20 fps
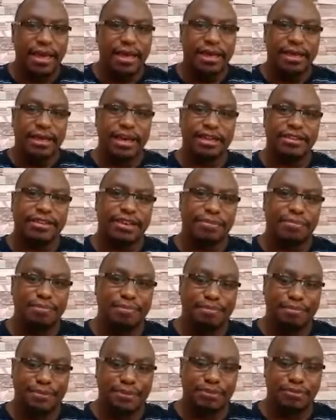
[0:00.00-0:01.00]
It's
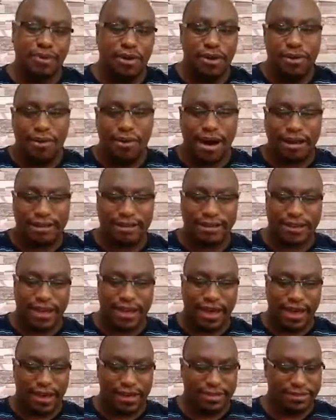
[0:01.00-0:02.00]
a small word
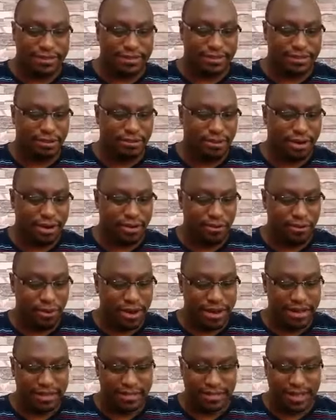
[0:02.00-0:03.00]
there, the word
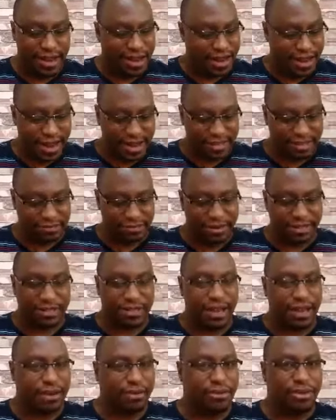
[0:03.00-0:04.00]
wait, then that is
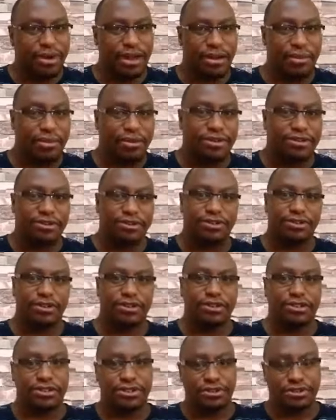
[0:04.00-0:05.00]
basically what I want to
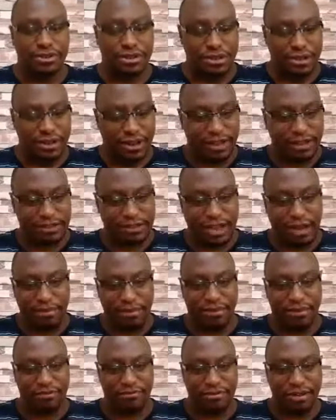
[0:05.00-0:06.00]
talk to you in the next
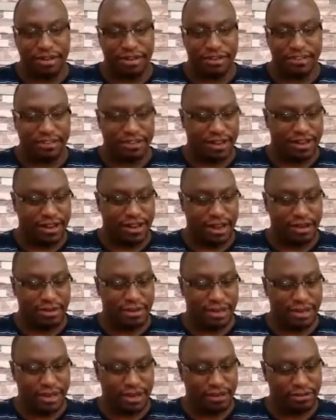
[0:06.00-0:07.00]
couple of minutes, and then I
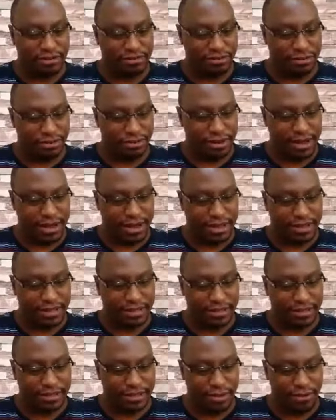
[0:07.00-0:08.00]
will get out of your way.
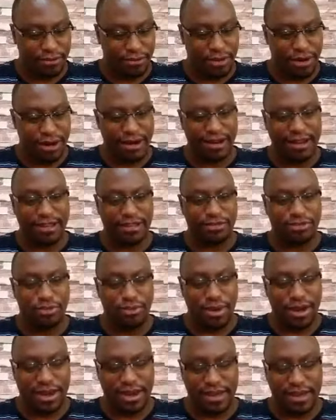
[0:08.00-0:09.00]
The word is
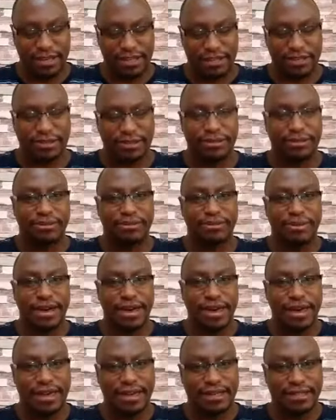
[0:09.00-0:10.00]
wait.
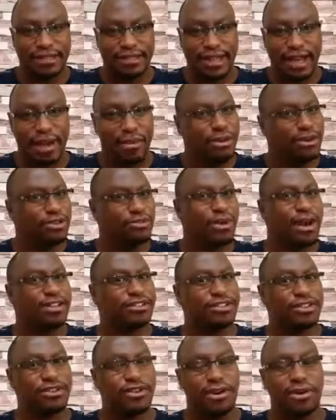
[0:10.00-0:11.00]
Wait. I want to
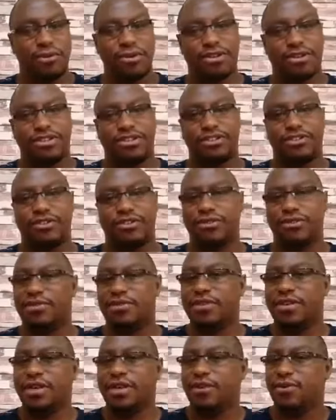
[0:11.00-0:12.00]
ask you a question.
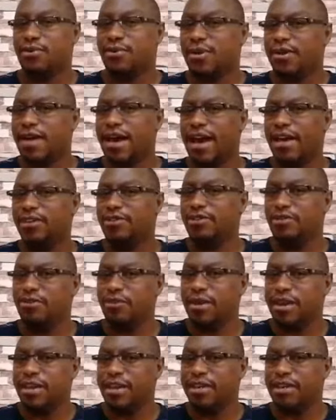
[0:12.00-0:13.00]
What are you
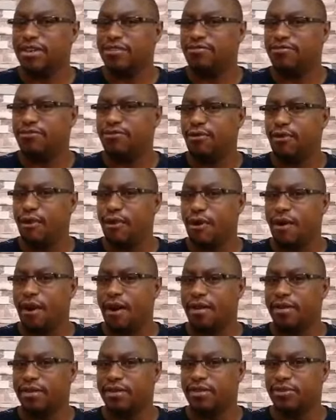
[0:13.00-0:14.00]
waiting
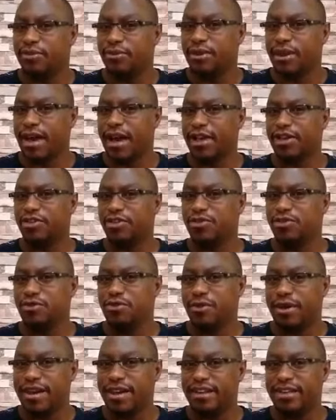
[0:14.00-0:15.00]
for? What are you
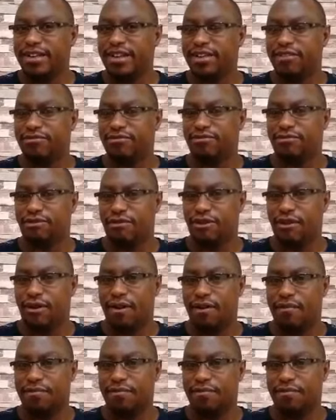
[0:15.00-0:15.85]
waiting for?